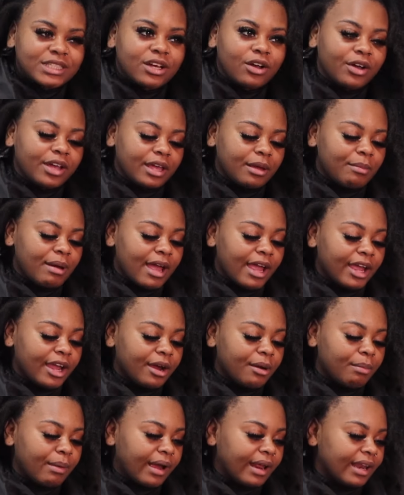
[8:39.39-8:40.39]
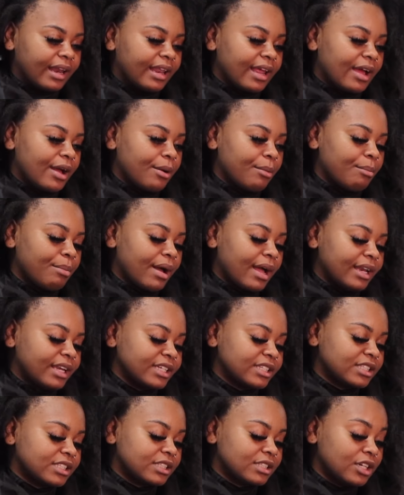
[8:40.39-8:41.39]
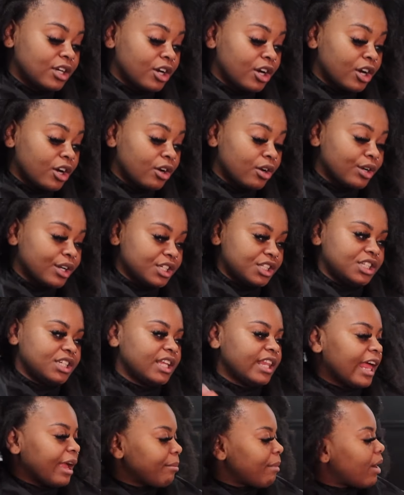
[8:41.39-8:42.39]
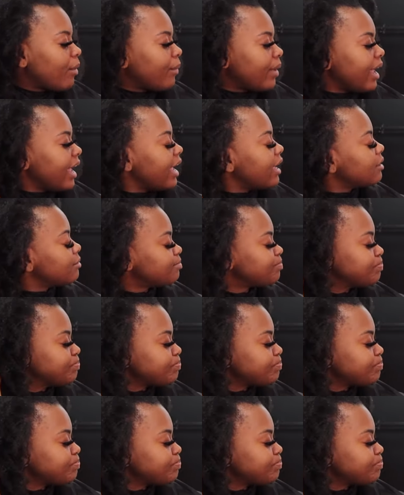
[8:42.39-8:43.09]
to go get my hair braided down by this girl, and she did like my wig.